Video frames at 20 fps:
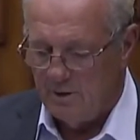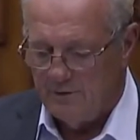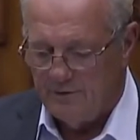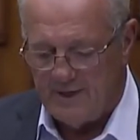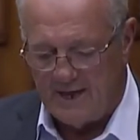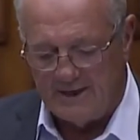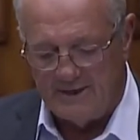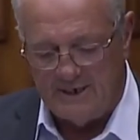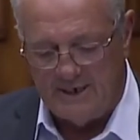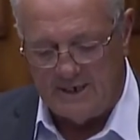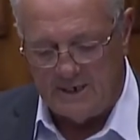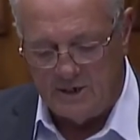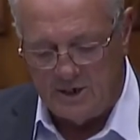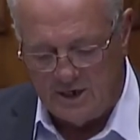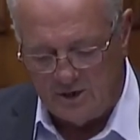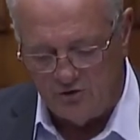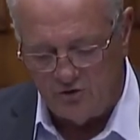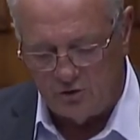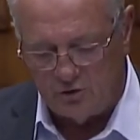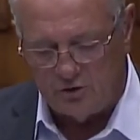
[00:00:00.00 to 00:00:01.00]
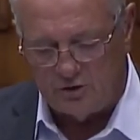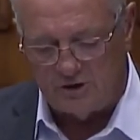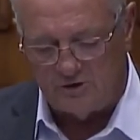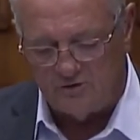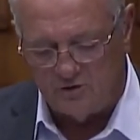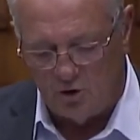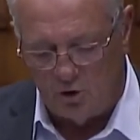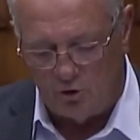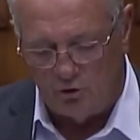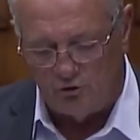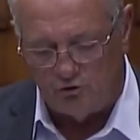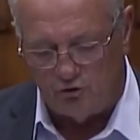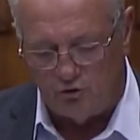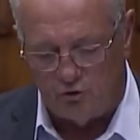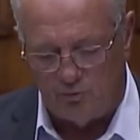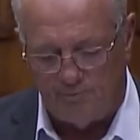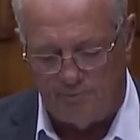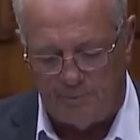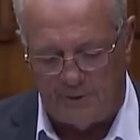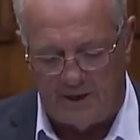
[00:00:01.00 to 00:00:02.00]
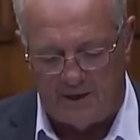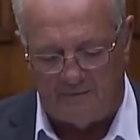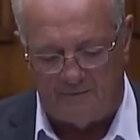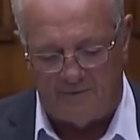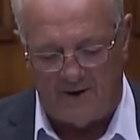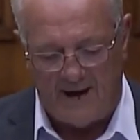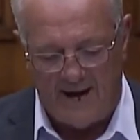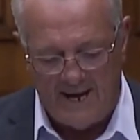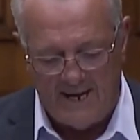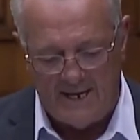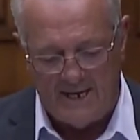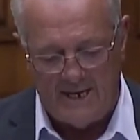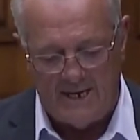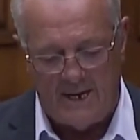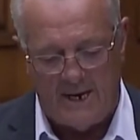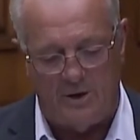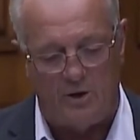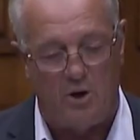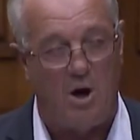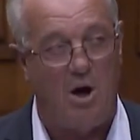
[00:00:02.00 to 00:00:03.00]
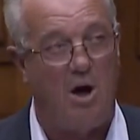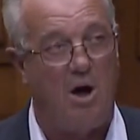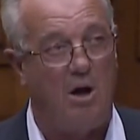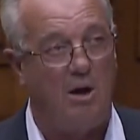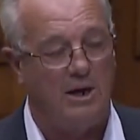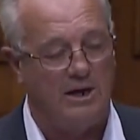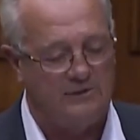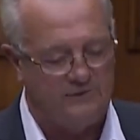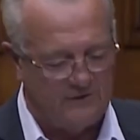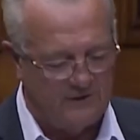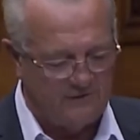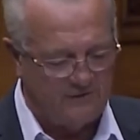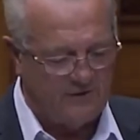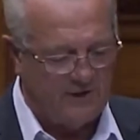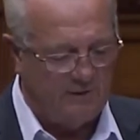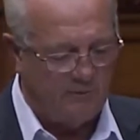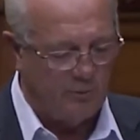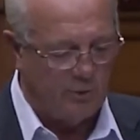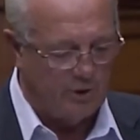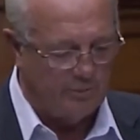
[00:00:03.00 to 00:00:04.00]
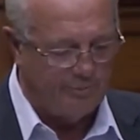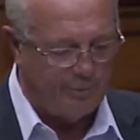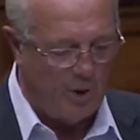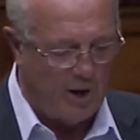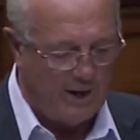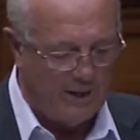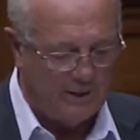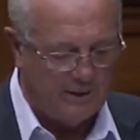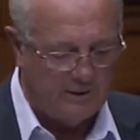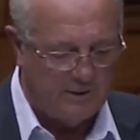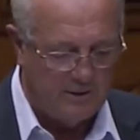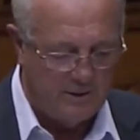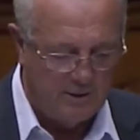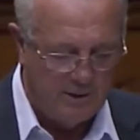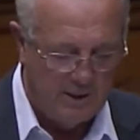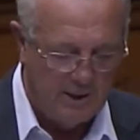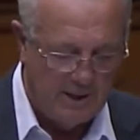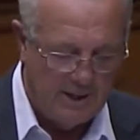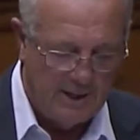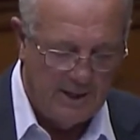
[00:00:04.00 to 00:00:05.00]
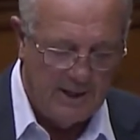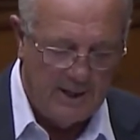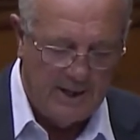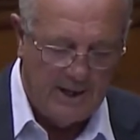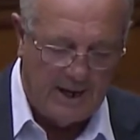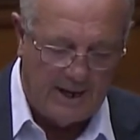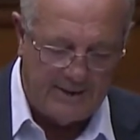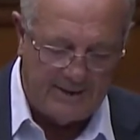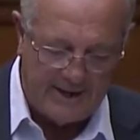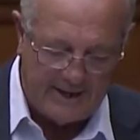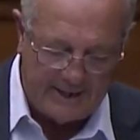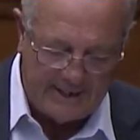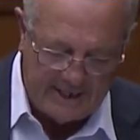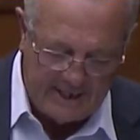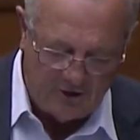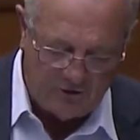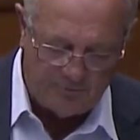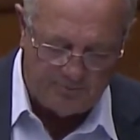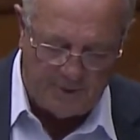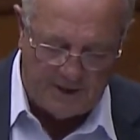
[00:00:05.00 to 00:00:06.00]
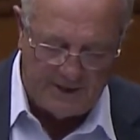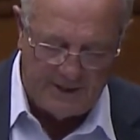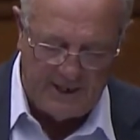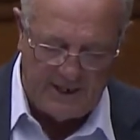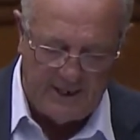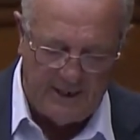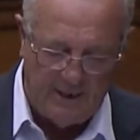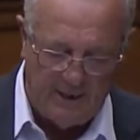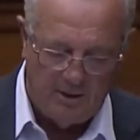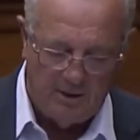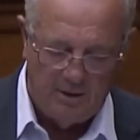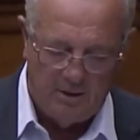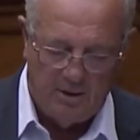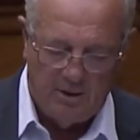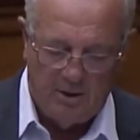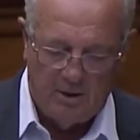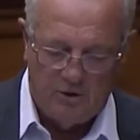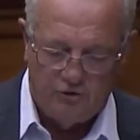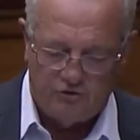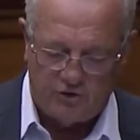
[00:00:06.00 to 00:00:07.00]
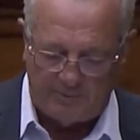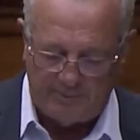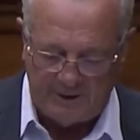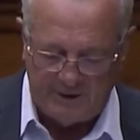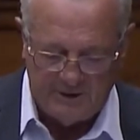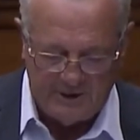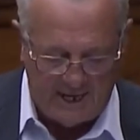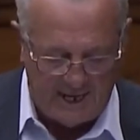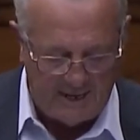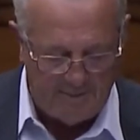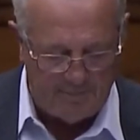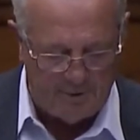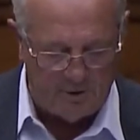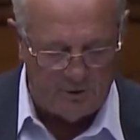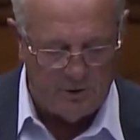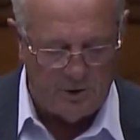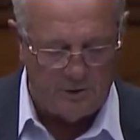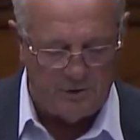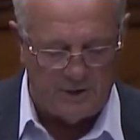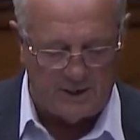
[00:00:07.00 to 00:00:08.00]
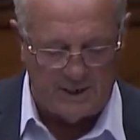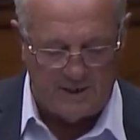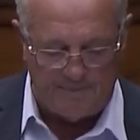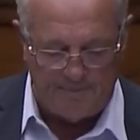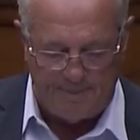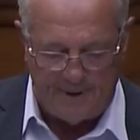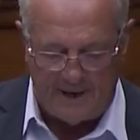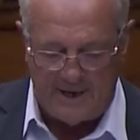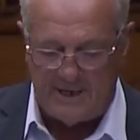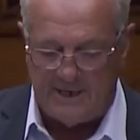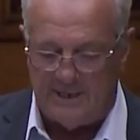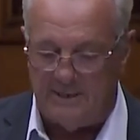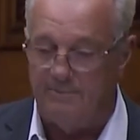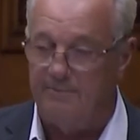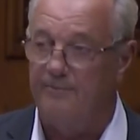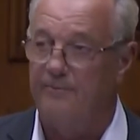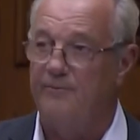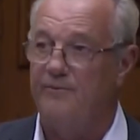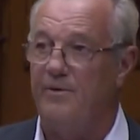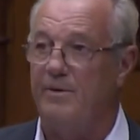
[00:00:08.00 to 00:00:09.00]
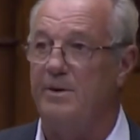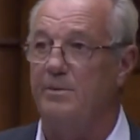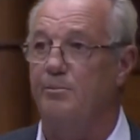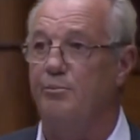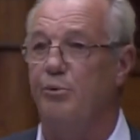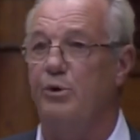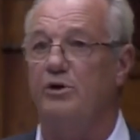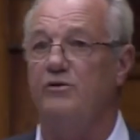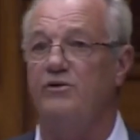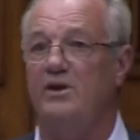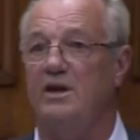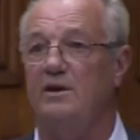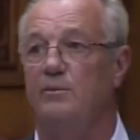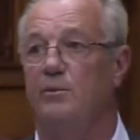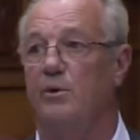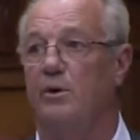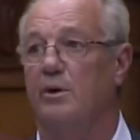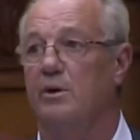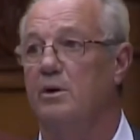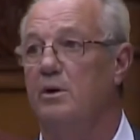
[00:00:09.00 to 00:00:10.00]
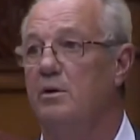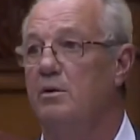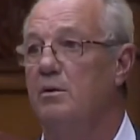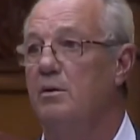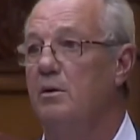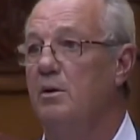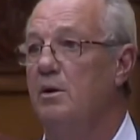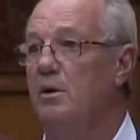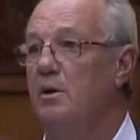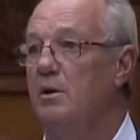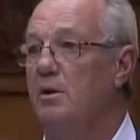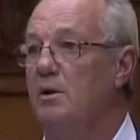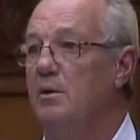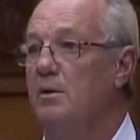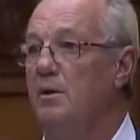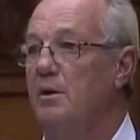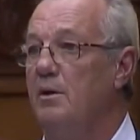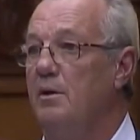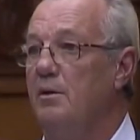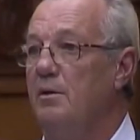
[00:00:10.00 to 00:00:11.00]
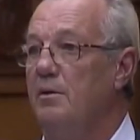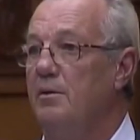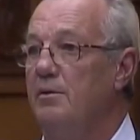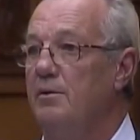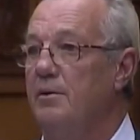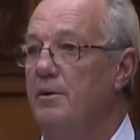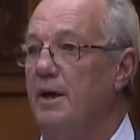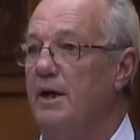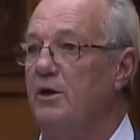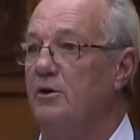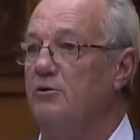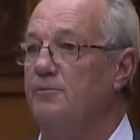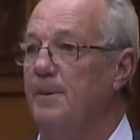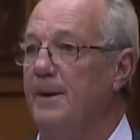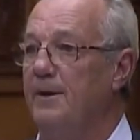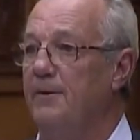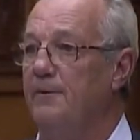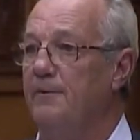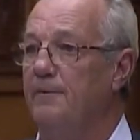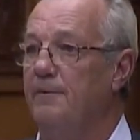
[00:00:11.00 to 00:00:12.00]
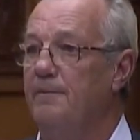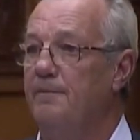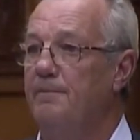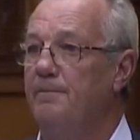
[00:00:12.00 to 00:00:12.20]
that the initial disclosure be of any and all existing work product, and that each Monday shall be tabled the compendium from the preceding work. Thank you, Speaker.